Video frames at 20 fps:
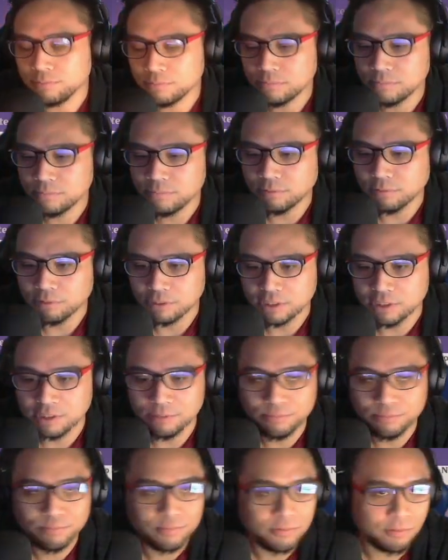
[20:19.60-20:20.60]
force it.
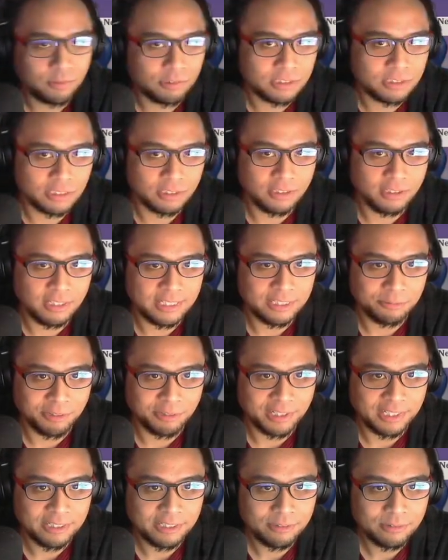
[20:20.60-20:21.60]
Force the third line upgrade
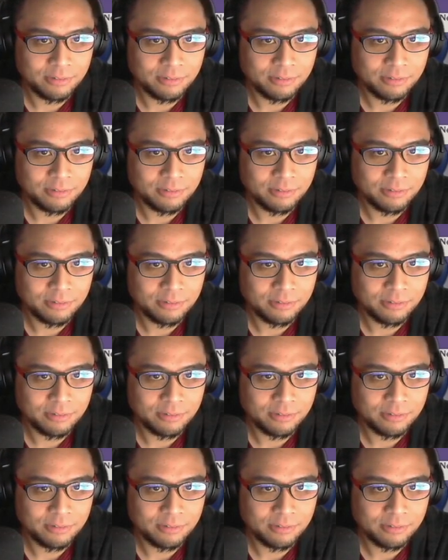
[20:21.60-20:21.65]
again.